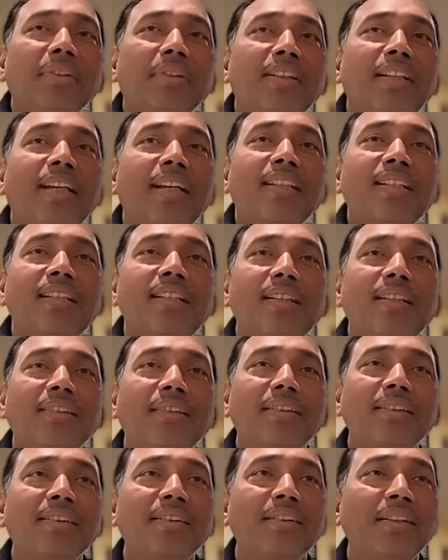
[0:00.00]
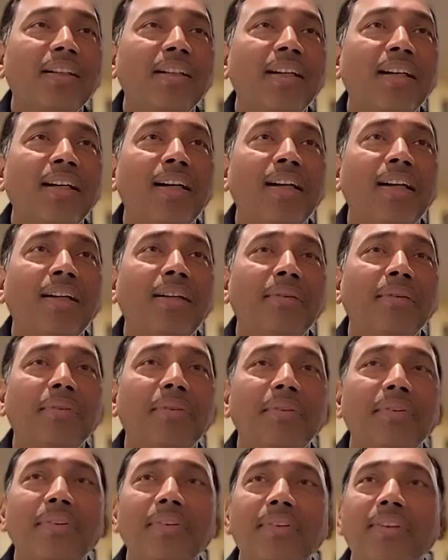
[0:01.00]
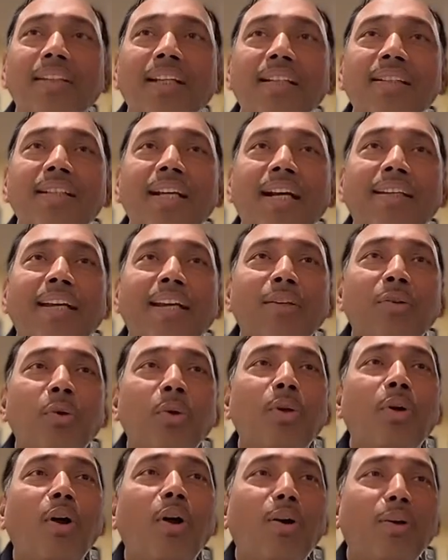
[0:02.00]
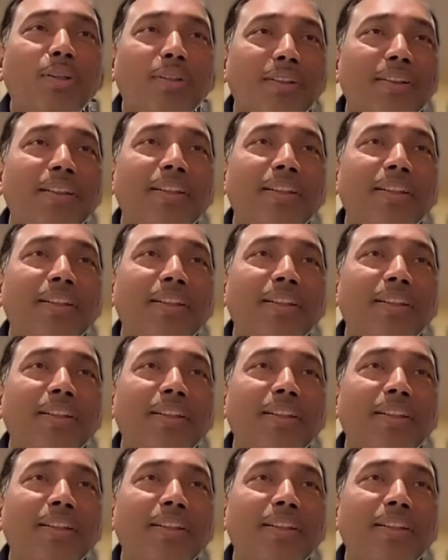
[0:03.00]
things uh, things that can go wrong.